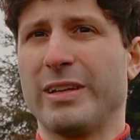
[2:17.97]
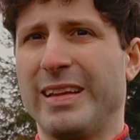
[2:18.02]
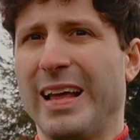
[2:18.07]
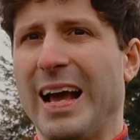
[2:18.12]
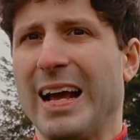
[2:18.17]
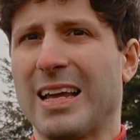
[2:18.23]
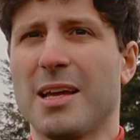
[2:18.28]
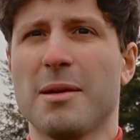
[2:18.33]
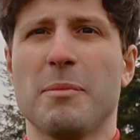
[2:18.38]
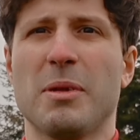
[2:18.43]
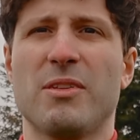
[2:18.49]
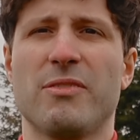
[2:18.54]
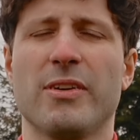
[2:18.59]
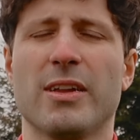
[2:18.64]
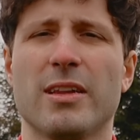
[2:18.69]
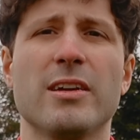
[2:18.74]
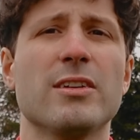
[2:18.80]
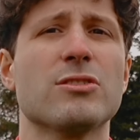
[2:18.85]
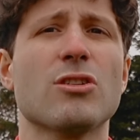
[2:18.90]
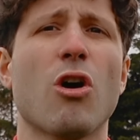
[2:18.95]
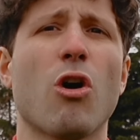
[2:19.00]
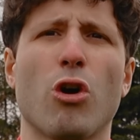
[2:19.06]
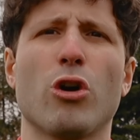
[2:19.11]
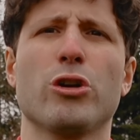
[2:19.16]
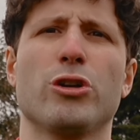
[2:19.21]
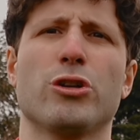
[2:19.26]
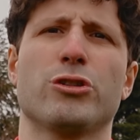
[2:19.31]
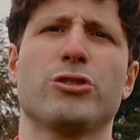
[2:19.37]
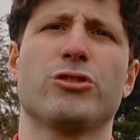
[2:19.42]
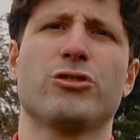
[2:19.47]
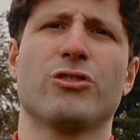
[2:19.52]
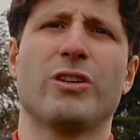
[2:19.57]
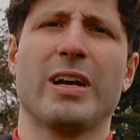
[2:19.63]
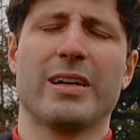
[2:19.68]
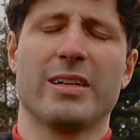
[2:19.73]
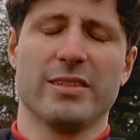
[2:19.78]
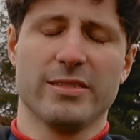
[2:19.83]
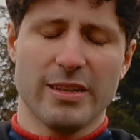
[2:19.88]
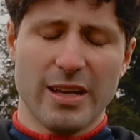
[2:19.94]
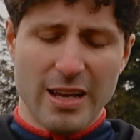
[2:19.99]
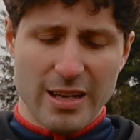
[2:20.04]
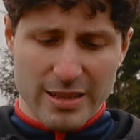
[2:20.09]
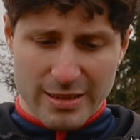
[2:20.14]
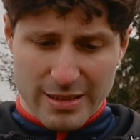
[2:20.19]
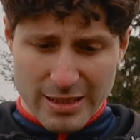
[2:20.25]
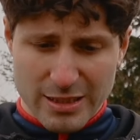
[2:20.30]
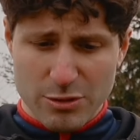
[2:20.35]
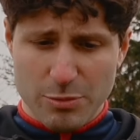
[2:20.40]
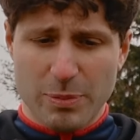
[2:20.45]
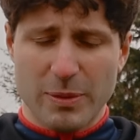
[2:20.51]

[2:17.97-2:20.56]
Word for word: attacking midfielders, or your strikers. These